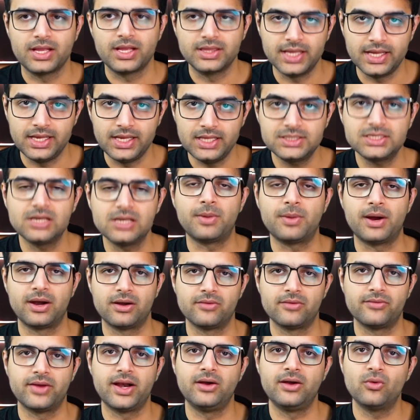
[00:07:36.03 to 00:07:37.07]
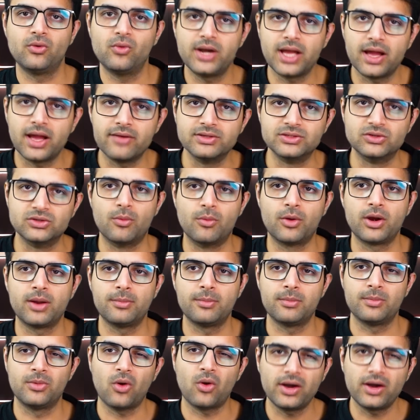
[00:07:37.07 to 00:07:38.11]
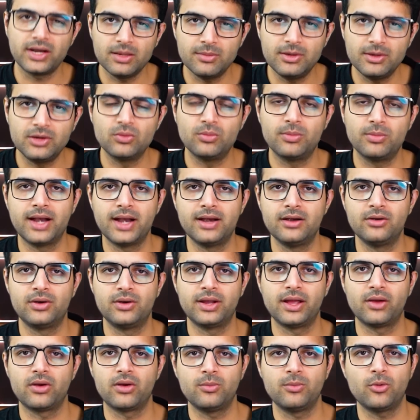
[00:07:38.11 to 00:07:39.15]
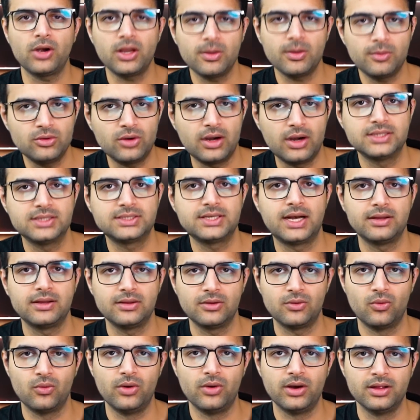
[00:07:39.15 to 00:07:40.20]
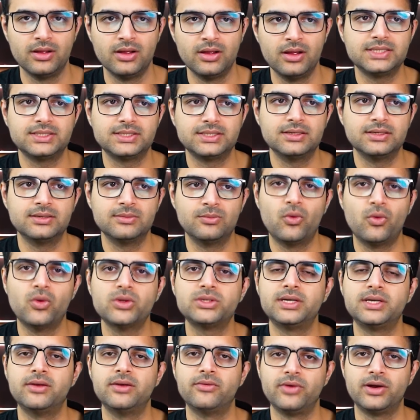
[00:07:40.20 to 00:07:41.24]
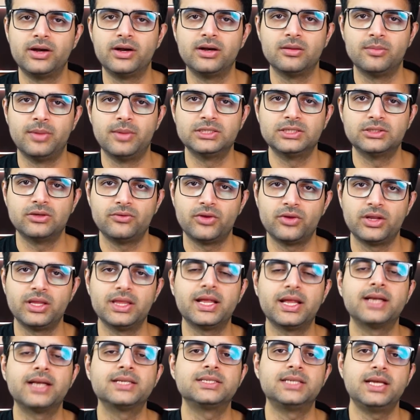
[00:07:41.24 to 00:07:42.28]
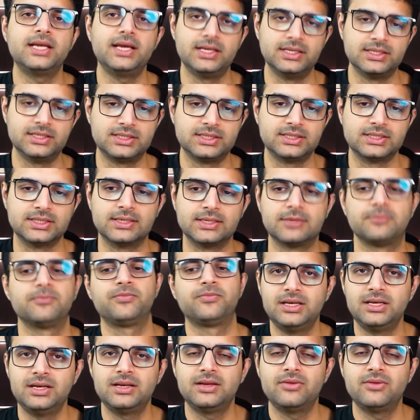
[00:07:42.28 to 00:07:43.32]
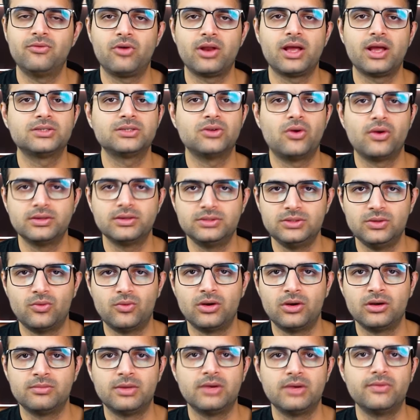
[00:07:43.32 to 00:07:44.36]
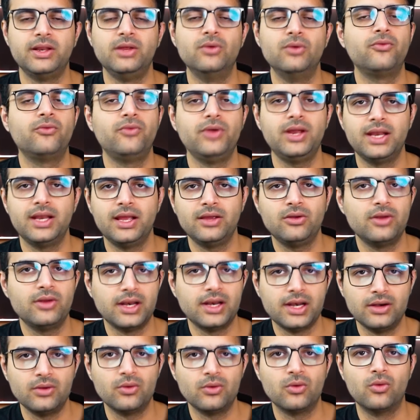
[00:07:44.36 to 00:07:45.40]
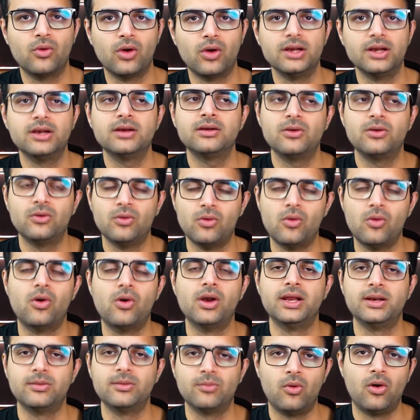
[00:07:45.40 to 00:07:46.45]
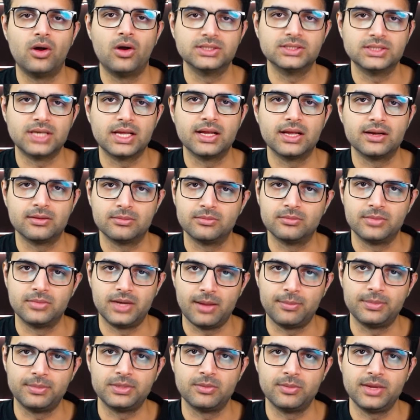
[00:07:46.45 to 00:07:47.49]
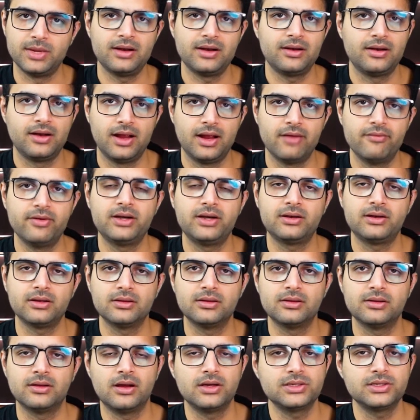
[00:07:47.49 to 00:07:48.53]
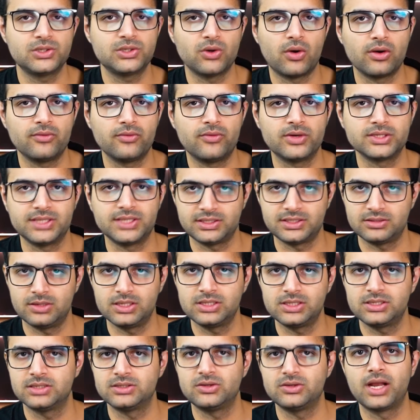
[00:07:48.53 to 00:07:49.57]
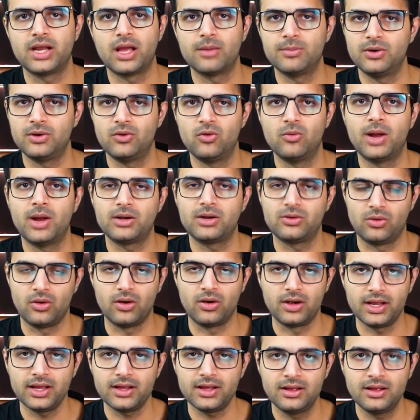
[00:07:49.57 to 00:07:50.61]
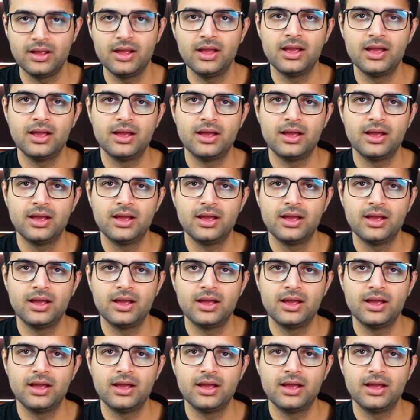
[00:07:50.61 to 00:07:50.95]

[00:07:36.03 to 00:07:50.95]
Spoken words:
The initial part of when I don't have a job, or I'm not able to get into tech, or I'm not able to understand the code, is the most difficult bit. So if you're in that stage, chill for as long as you want. But when you feel like you're ready to go all in, bahut zyada depth mein. Give it a shot for 6 months. Does not happen, go back to non-tech.